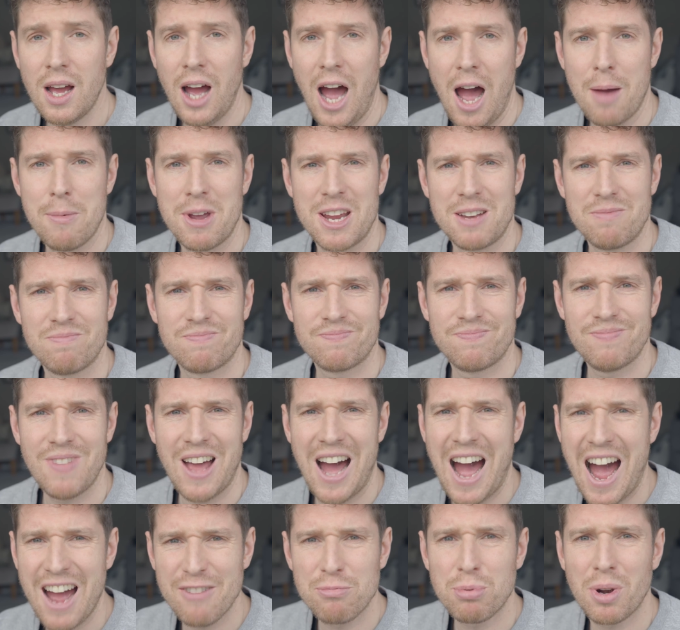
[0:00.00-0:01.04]
I mean,
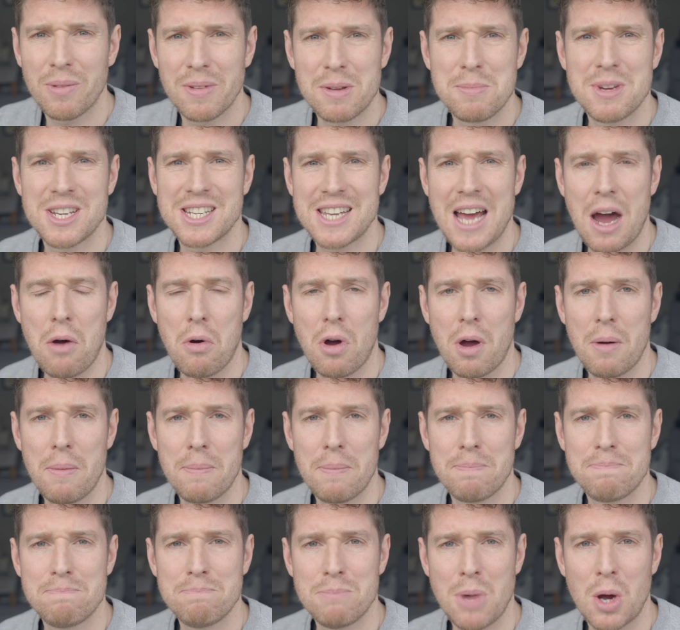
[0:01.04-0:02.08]
I've probably missed out
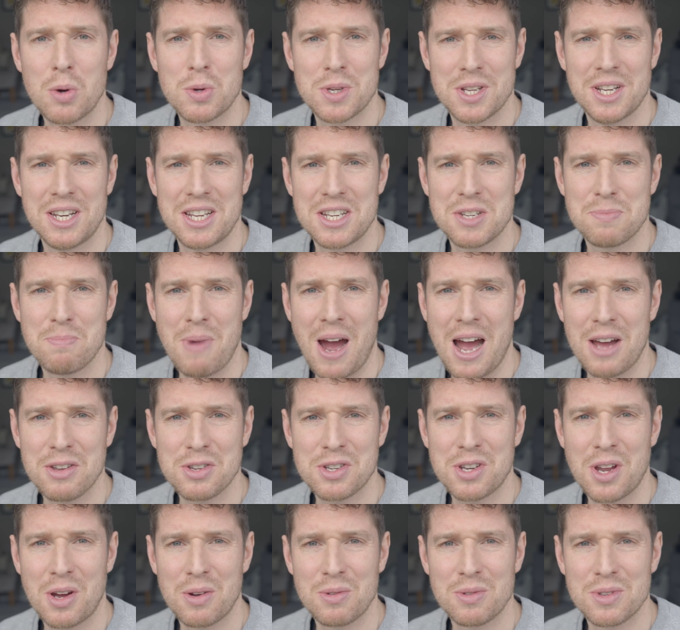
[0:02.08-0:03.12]
on most of these
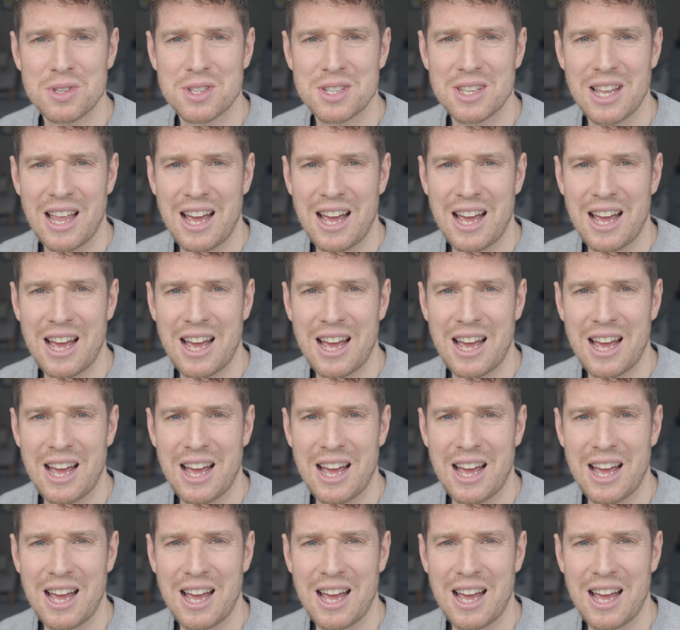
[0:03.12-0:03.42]
milestones.